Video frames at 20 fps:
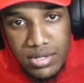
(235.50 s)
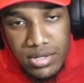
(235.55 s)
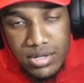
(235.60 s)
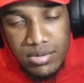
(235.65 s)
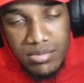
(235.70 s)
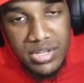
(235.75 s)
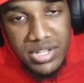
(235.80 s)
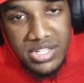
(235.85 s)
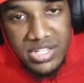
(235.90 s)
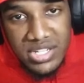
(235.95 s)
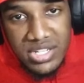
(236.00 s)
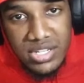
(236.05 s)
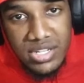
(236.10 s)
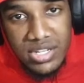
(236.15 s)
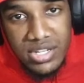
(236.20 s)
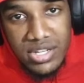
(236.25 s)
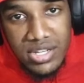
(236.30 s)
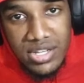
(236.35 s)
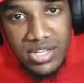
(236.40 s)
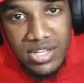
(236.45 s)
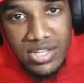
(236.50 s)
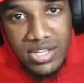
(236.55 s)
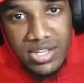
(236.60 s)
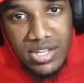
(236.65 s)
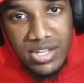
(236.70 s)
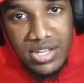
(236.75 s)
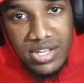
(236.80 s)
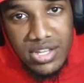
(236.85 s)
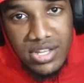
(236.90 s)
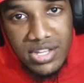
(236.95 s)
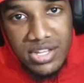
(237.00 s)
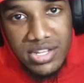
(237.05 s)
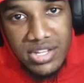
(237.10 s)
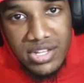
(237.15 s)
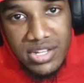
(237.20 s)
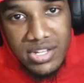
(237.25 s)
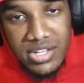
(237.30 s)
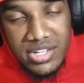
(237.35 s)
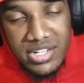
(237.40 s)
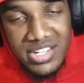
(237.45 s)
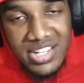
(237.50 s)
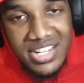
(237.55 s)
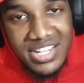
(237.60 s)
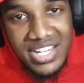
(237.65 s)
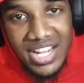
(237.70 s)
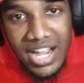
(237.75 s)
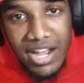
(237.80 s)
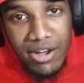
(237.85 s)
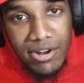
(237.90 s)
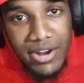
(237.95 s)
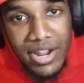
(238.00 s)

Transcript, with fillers: Luigi, sit down.